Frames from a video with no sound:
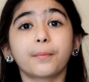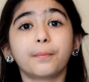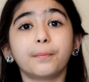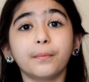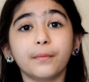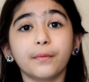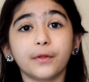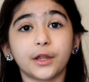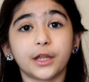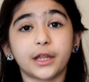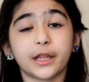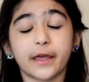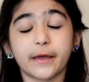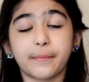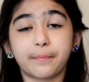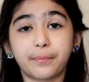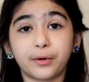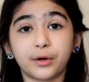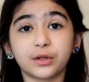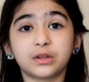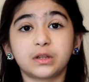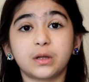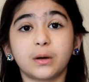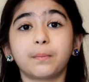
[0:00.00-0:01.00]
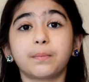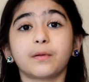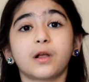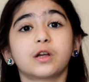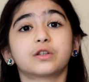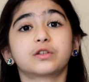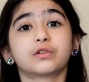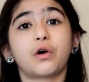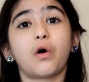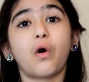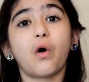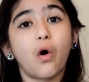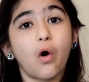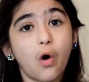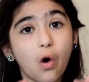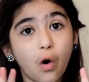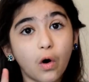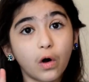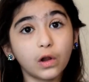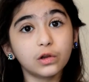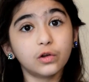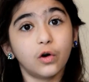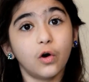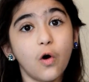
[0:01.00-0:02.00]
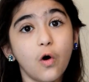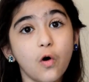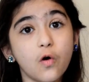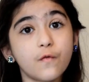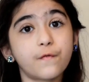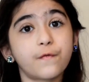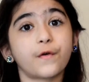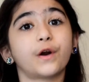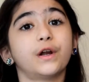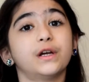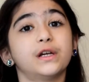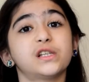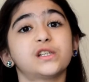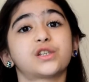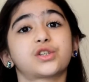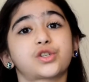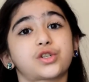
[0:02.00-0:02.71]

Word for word: they put the blood all over his